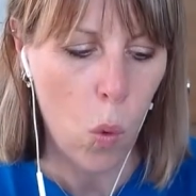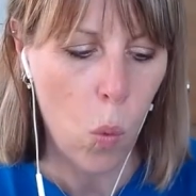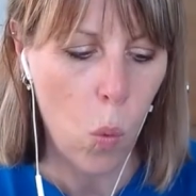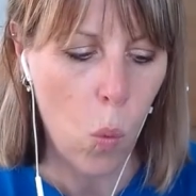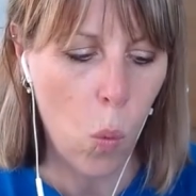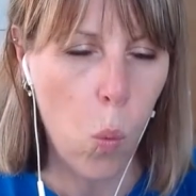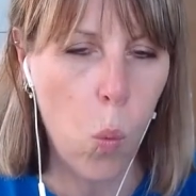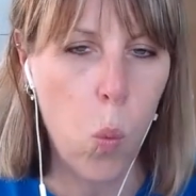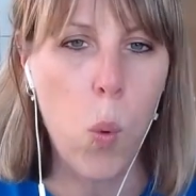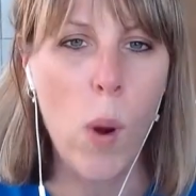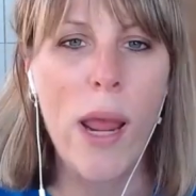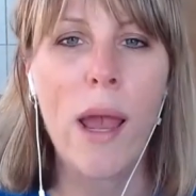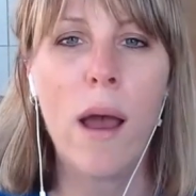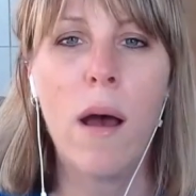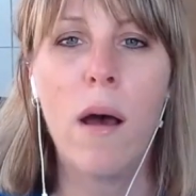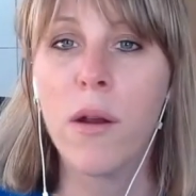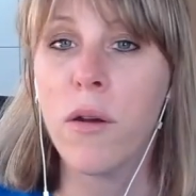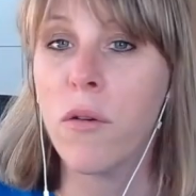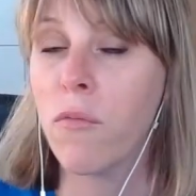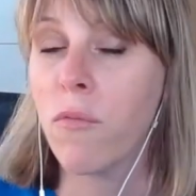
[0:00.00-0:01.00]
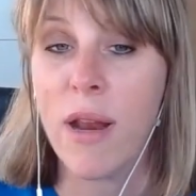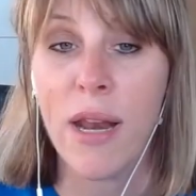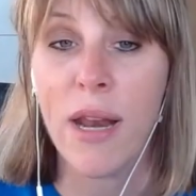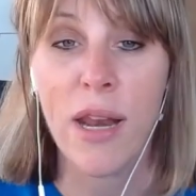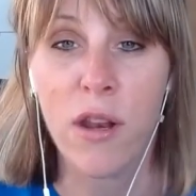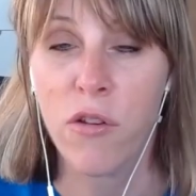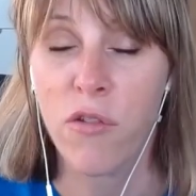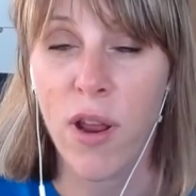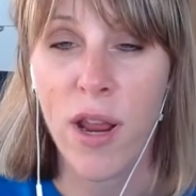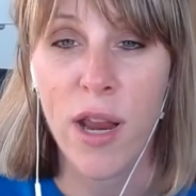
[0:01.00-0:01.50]
We aren't really
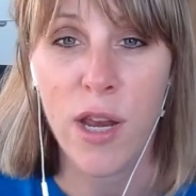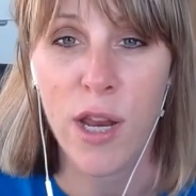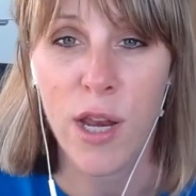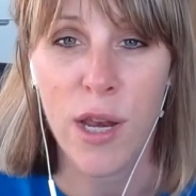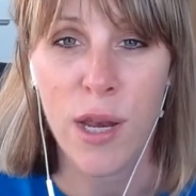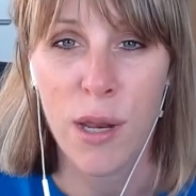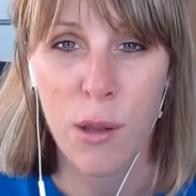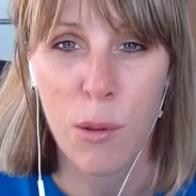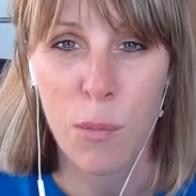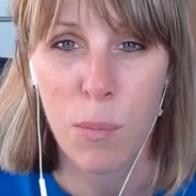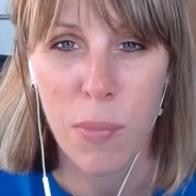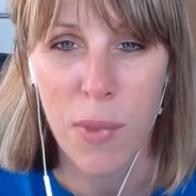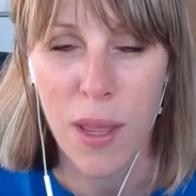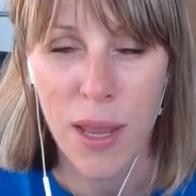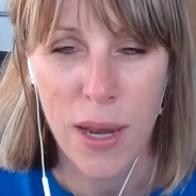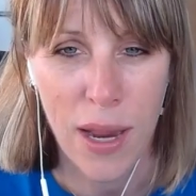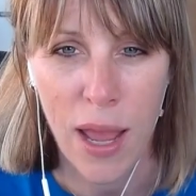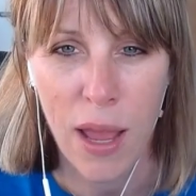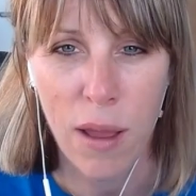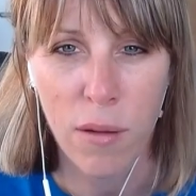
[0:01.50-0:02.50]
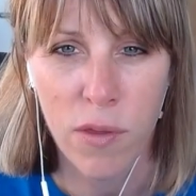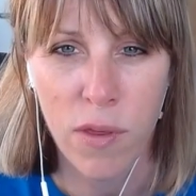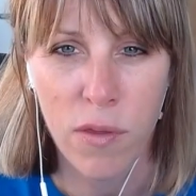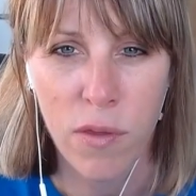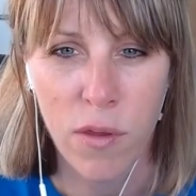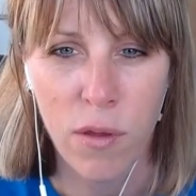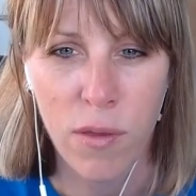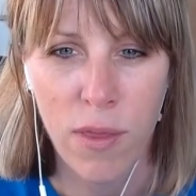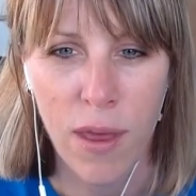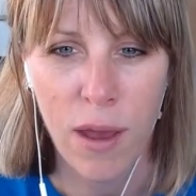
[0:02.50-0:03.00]
trained in how to
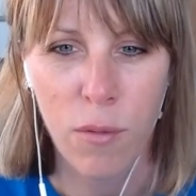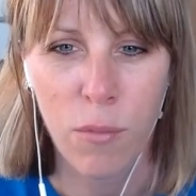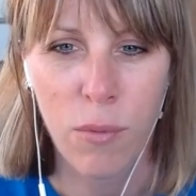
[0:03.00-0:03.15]
do that.